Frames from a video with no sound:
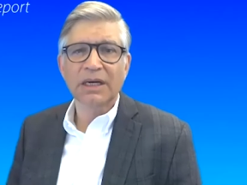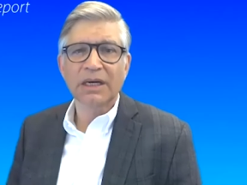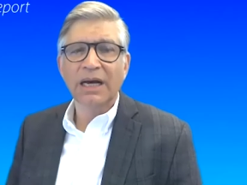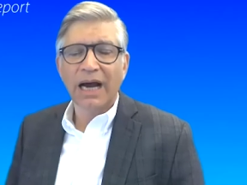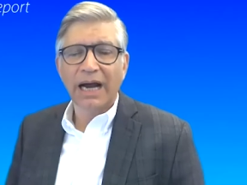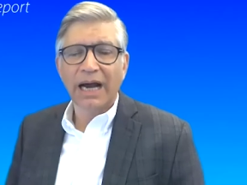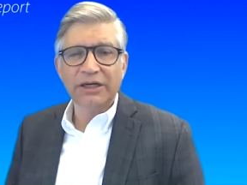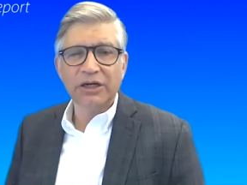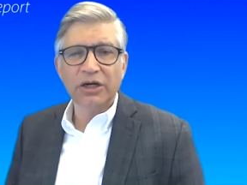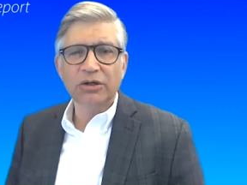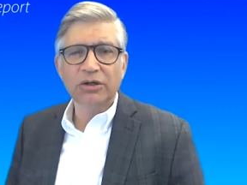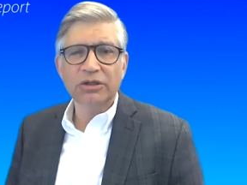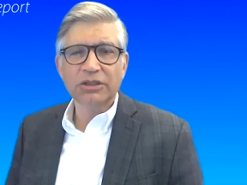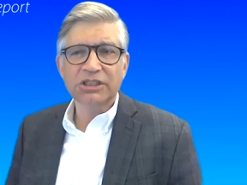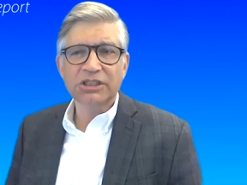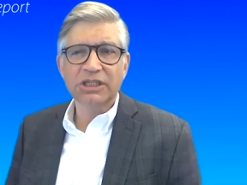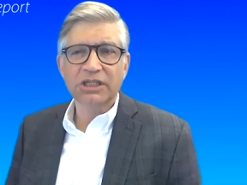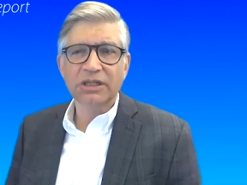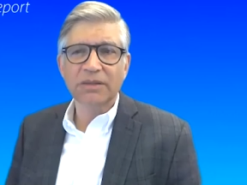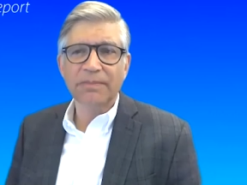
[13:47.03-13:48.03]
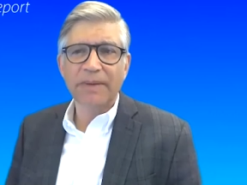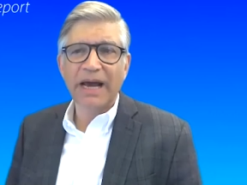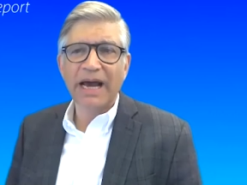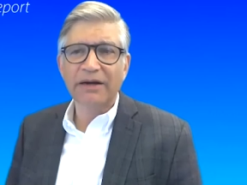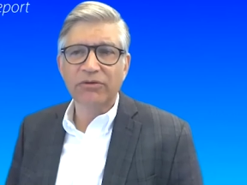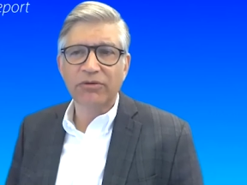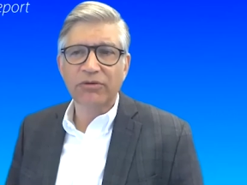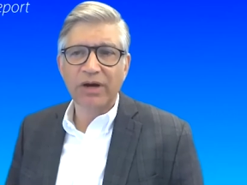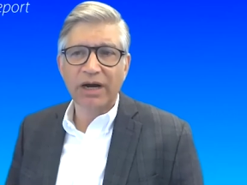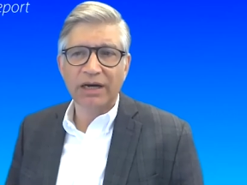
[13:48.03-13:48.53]
I noticed in the
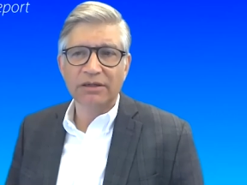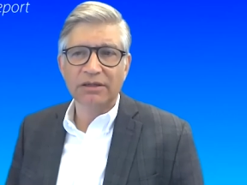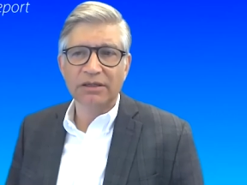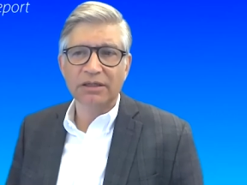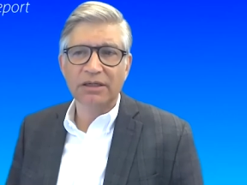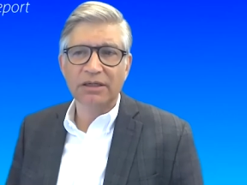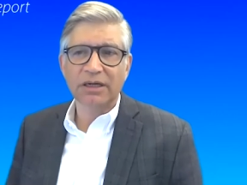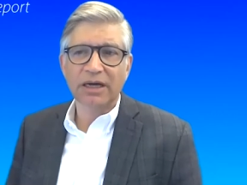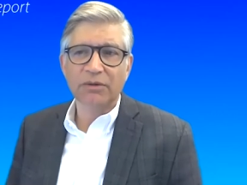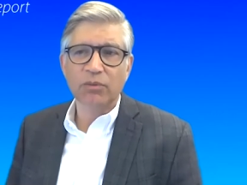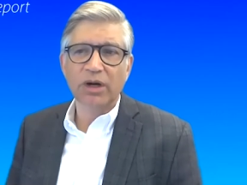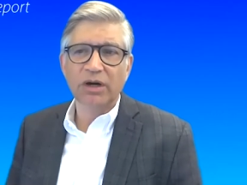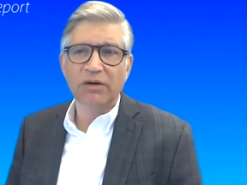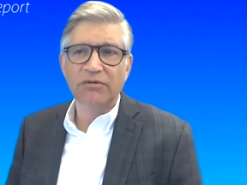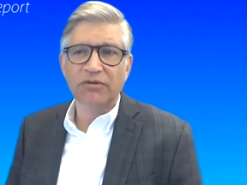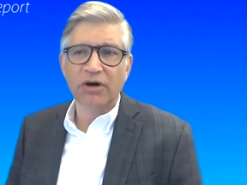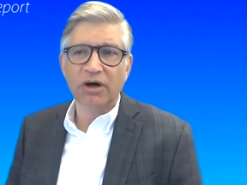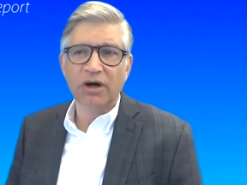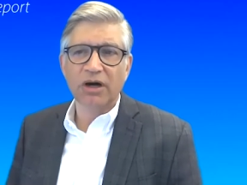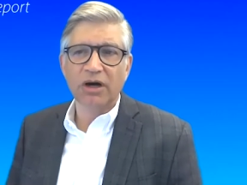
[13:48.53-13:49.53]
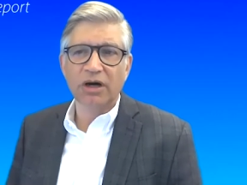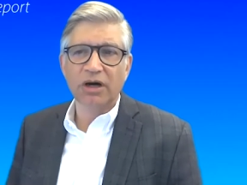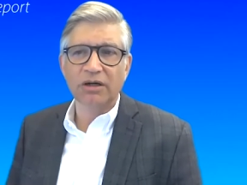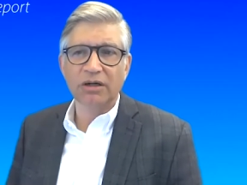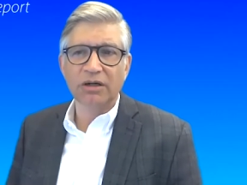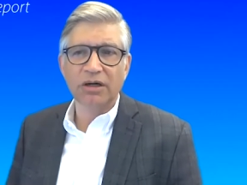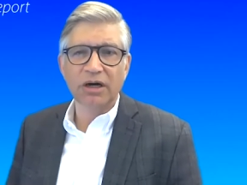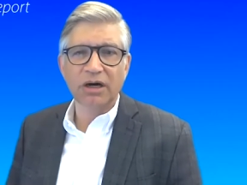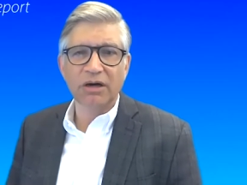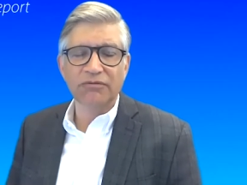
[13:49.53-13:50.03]
background, and one of
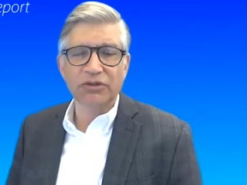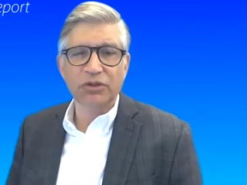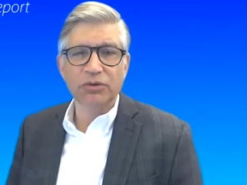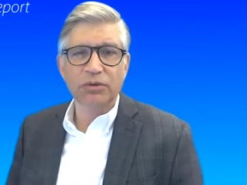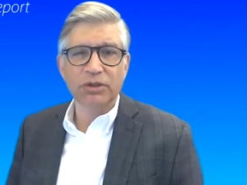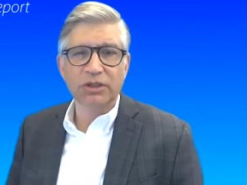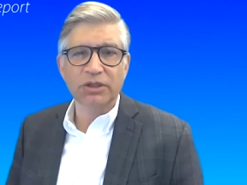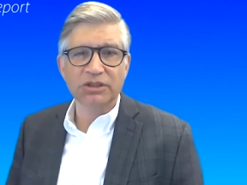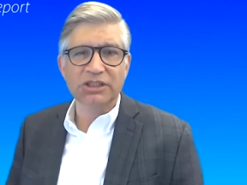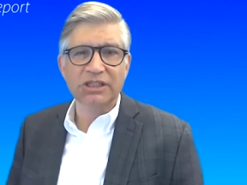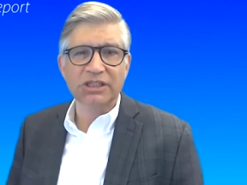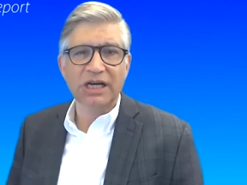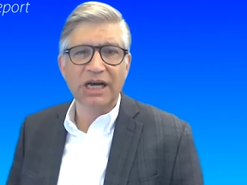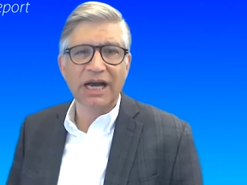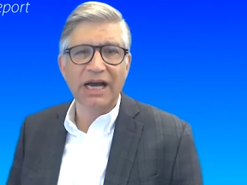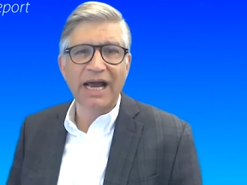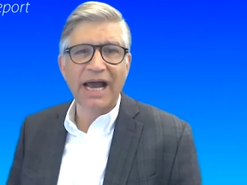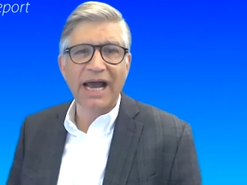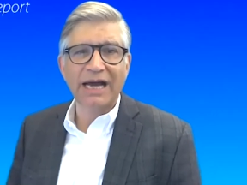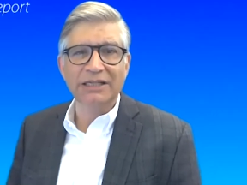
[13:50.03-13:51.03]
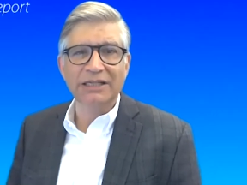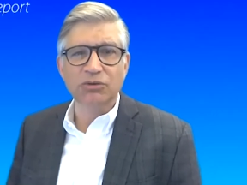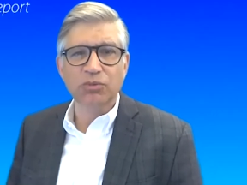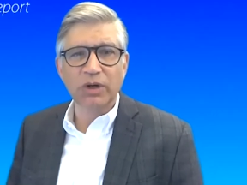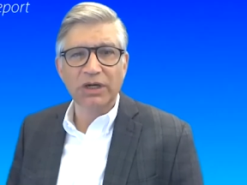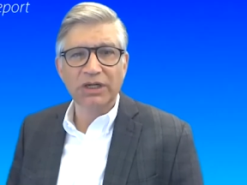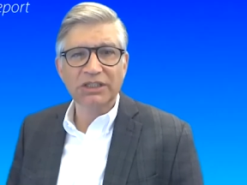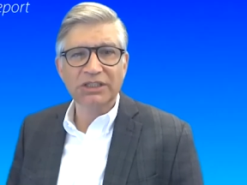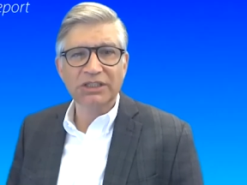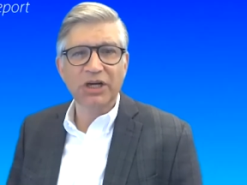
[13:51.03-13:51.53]
our viewers asked,
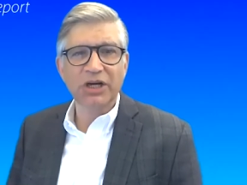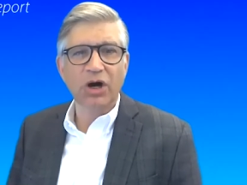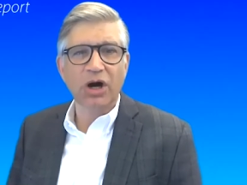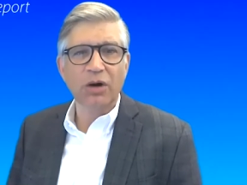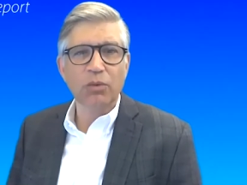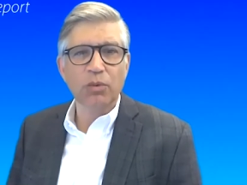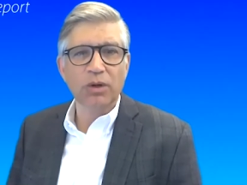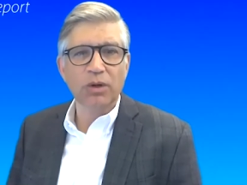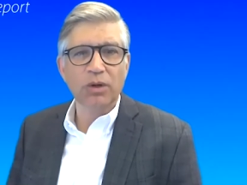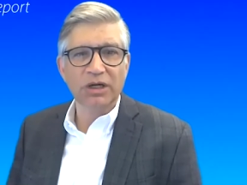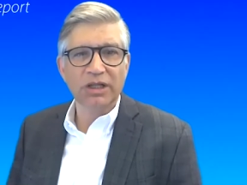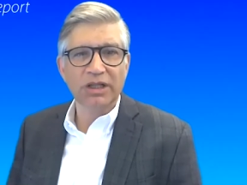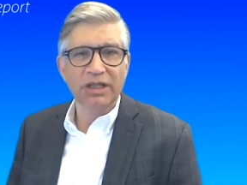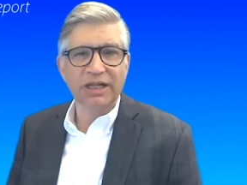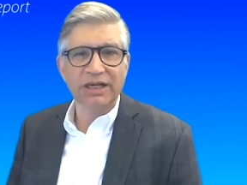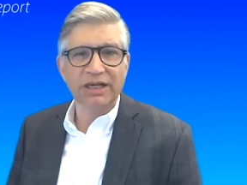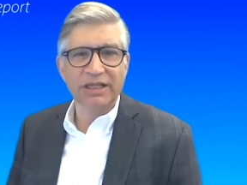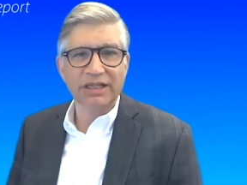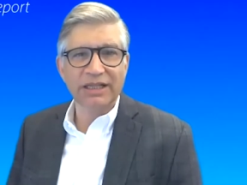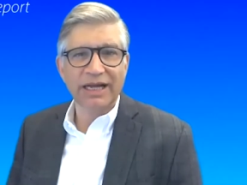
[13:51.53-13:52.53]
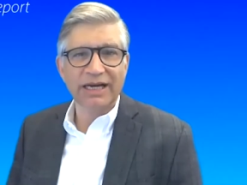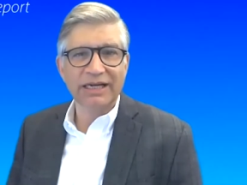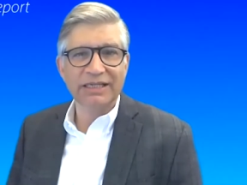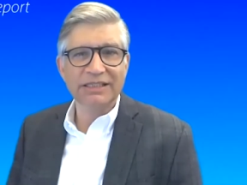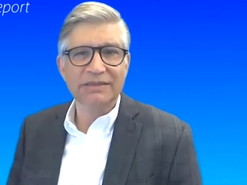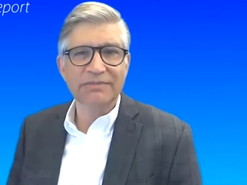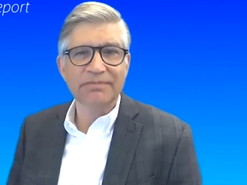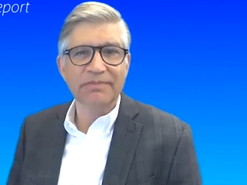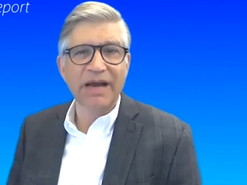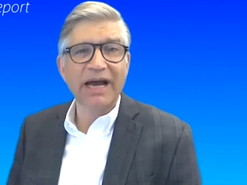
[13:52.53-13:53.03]
what is the artwork that
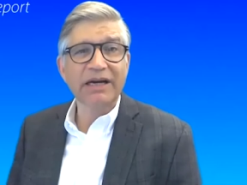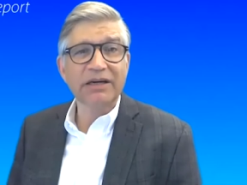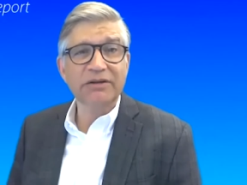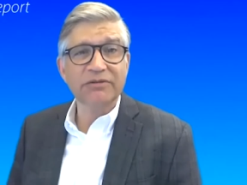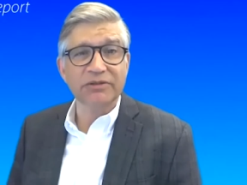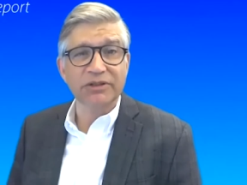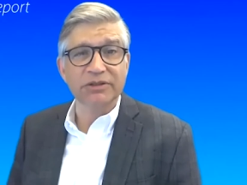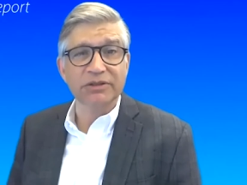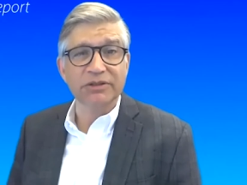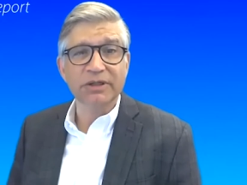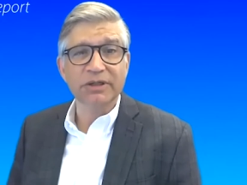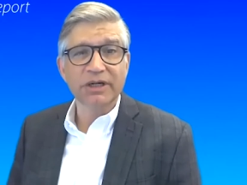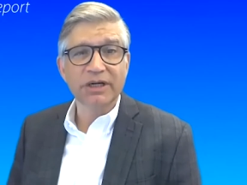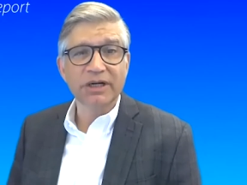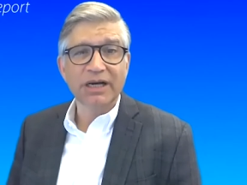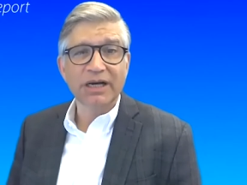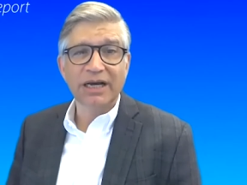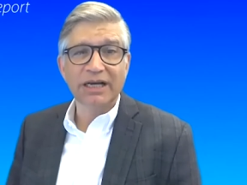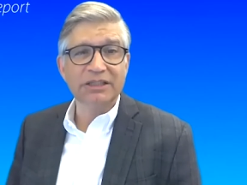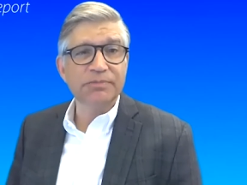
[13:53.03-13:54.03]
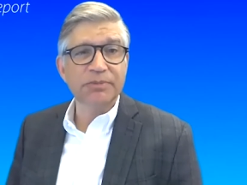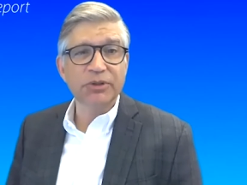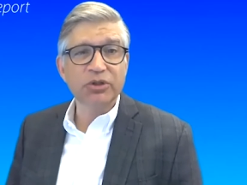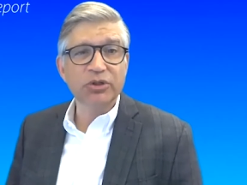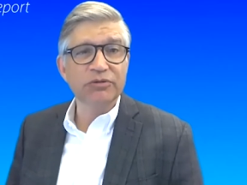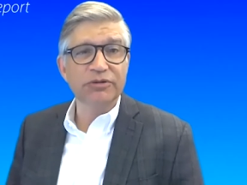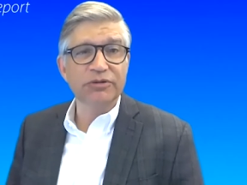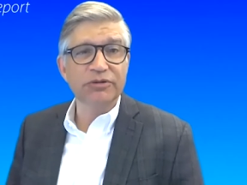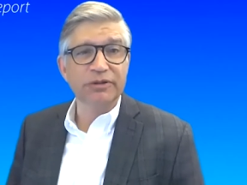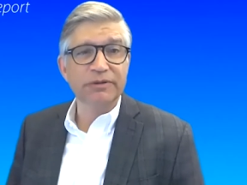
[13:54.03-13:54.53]
is in back of you? It's
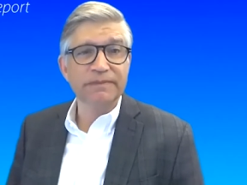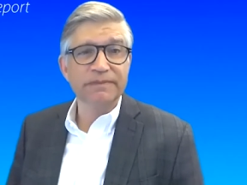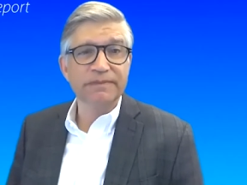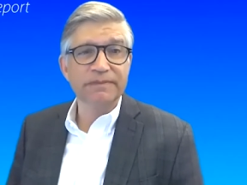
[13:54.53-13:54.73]
beautiful.